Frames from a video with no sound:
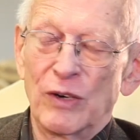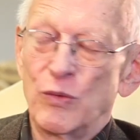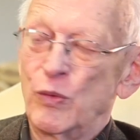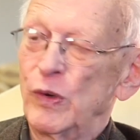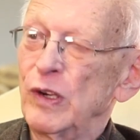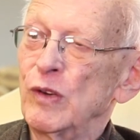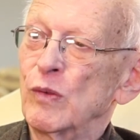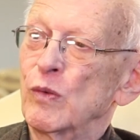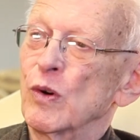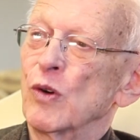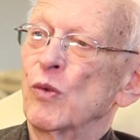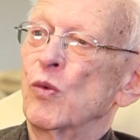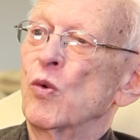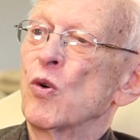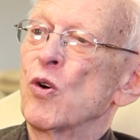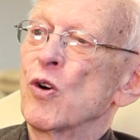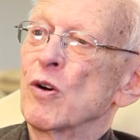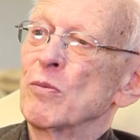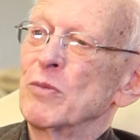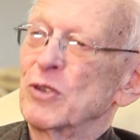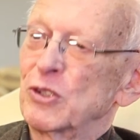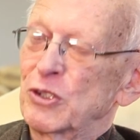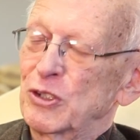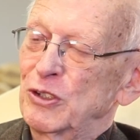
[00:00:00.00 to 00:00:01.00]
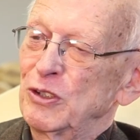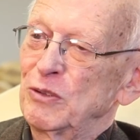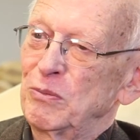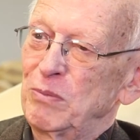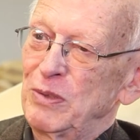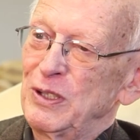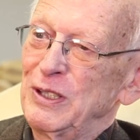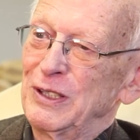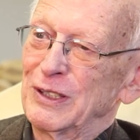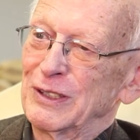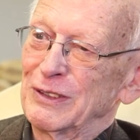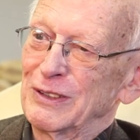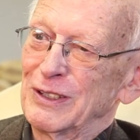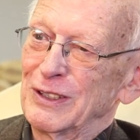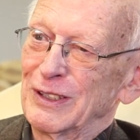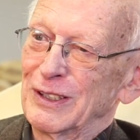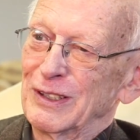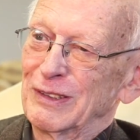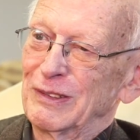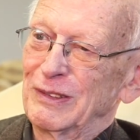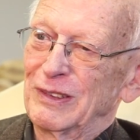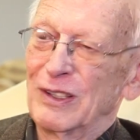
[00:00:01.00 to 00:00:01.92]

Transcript: we were warm as could be in there.